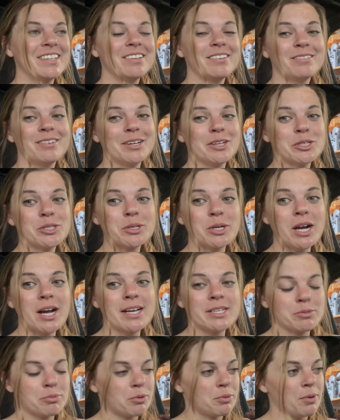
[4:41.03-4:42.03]
fingers
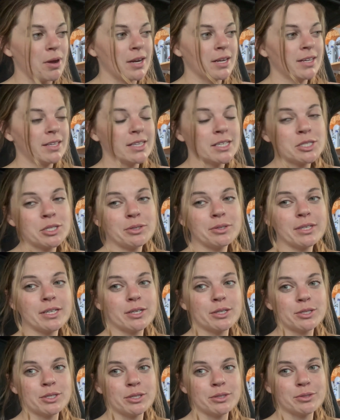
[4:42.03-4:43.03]
crossed. We're running on the
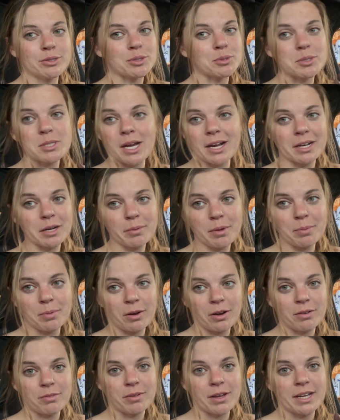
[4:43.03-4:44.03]
2-liter tune, so it's not gonna be
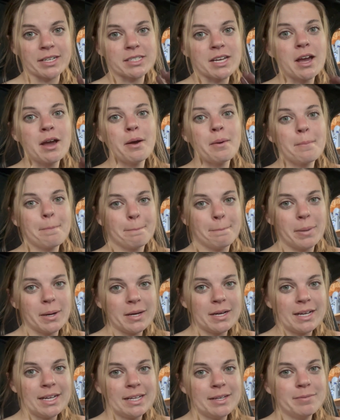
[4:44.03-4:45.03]
perfect,
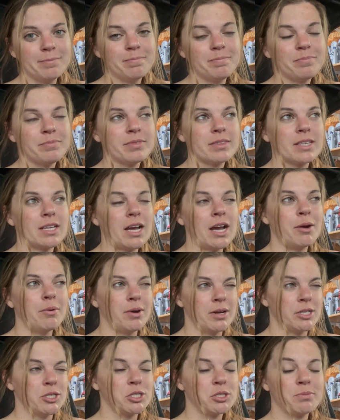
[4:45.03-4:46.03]
but I
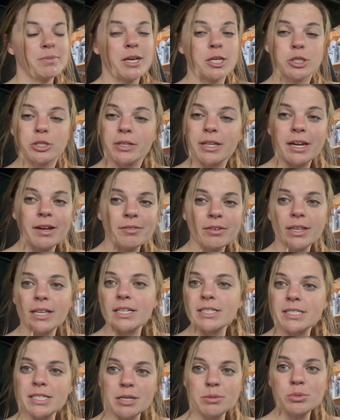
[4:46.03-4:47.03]
want to just make sure that everything
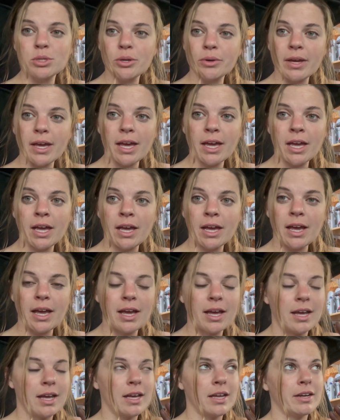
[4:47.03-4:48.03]
seems okay
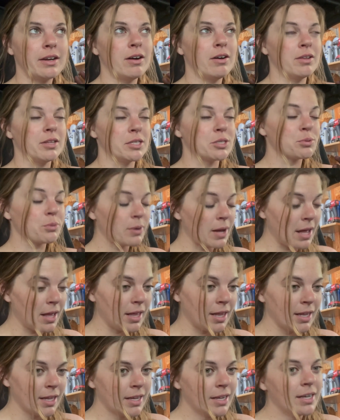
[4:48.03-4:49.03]
and all is
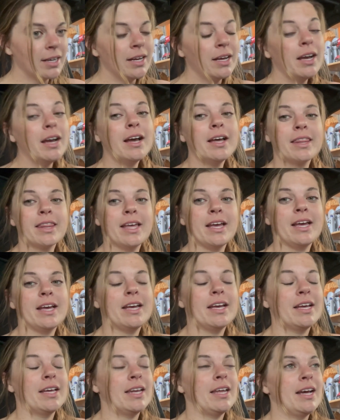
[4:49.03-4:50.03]
well, and
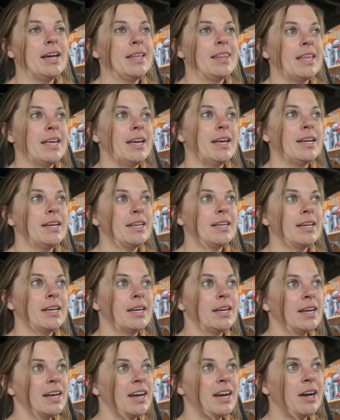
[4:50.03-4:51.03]
then I think
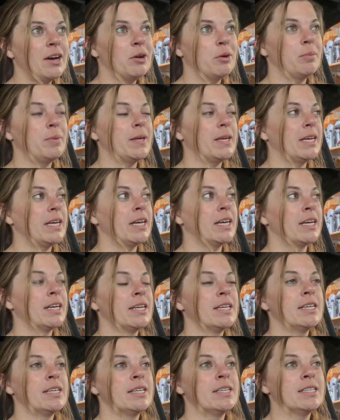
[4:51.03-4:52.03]
I'll be
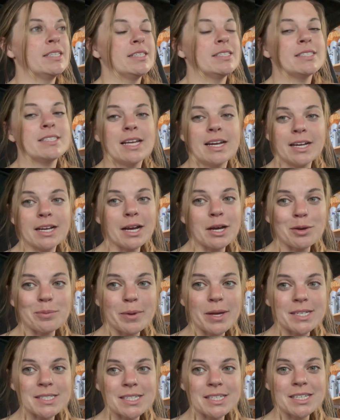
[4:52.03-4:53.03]
sending out a
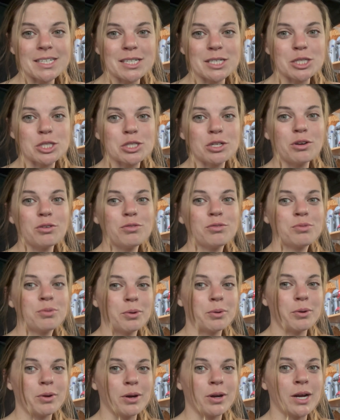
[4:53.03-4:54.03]
message
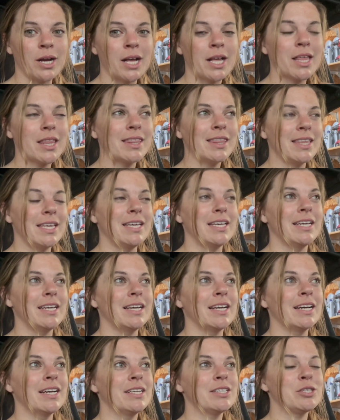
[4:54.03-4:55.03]
for
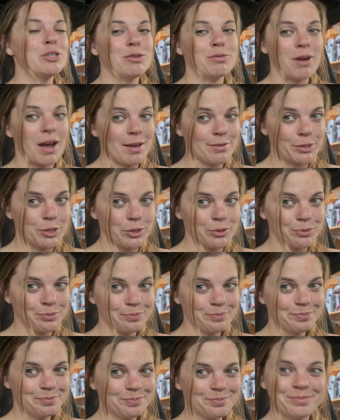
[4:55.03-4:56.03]
the 2.5 tune.
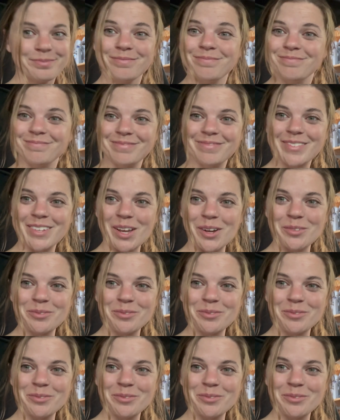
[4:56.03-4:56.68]
So